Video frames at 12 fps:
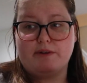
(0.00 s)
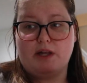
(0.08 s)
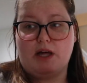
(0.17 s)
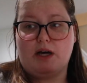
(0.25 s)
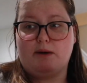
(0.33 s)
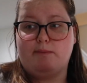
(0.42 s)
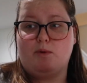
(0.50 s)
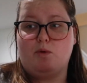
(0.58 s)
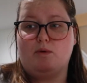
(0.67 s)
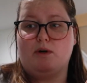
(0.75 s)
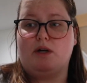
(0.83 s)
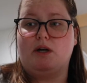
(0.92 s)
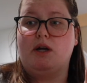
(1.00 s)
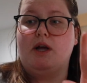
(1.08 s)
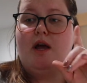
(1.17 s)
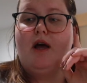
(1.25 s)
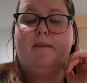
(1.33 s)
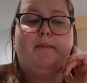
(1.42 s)
vlog more,
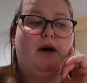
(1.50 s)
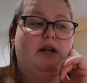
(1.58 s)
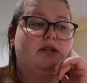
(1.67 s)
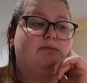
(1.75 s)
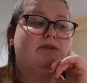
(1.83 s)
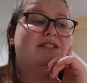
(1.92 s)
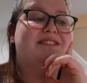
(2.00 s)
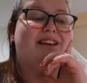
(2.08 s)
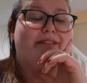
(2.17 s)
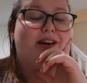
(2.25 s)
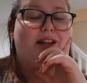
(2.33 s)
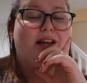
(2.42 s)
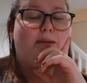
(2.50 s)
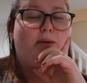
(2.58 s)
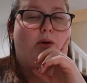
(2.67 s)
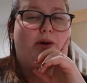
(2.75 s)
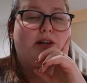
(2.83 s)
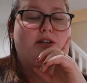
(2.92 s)
but specifically I'm
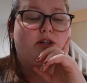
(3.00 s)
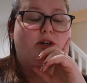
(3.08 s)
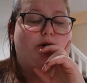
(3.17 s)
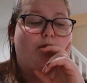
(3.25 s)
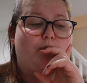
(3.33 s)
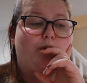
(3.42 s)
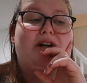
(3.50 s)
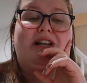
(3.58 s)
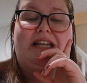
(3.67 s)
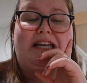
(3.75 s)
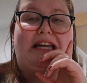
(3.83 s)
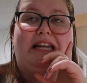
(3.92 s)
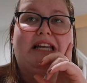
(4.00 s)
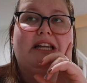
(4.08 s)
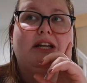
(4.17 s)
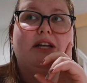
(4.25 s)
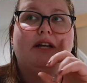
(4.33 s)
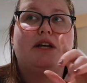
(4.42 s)
going to clean
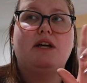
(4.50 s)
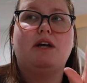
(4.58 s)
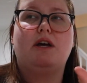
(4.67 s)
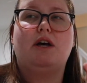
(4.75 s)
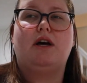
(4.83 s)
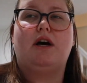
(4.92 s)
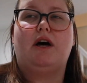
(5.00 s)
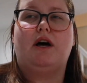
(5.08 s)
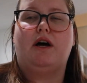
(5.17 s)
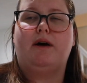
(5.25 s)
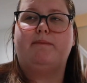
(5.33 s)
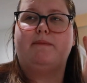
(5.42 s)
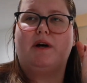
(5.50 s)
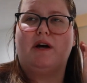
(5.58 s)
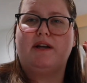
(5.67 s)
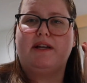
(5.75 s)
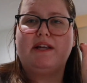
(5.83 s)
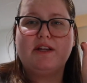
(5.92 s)
um,
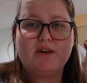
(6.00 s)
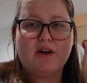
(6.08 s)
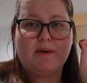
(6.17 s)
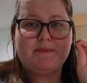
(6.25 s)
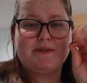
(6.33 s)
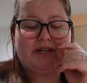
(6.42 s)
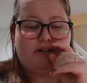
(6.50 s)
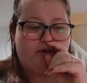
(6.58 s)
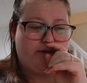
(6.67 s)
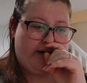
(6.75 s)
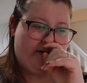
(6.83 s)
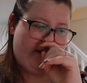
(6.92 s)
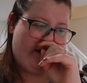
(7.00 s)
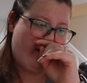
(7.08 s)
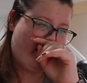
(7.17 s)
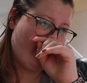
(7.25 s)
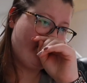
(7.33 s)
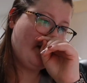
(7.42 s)
either upstairs or down
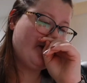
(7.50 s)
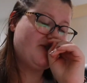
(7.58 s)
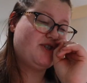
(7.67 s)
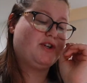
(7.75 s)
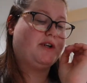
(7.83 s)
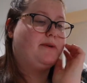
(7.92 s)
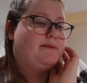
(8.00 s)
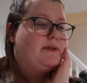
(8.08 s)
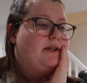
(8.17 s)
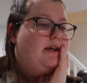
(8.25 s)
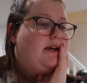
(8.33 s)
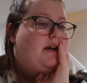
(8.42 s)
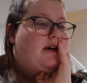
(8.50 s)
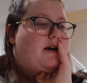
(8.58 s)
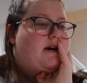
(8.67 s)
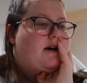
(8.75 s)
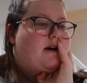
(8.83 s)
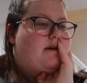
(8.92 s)
here. I'm not sure.
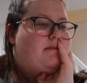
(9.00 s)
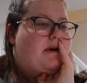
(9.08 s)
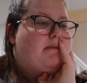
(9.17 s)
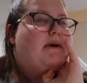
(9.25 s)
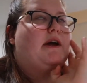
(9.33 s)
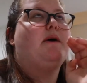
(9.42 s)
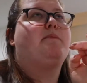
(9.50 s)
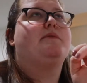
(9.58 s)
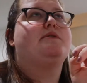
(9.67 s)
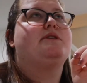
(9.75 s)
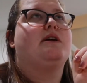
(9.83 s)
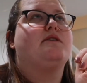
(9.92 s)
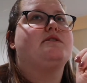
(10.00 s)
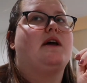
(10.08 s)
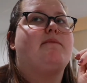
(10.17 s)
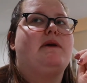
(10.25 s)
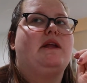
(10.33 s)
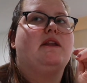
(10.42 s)
Um, and by upstairs, I
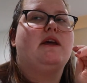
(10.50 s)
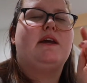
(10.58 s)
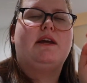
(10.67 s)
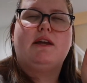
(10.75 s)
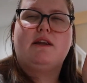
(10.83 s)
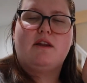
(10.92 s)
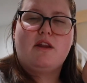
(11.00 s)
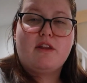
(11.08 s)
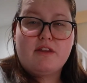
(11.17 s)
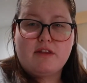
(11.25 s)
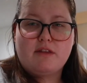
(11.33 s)
mean like the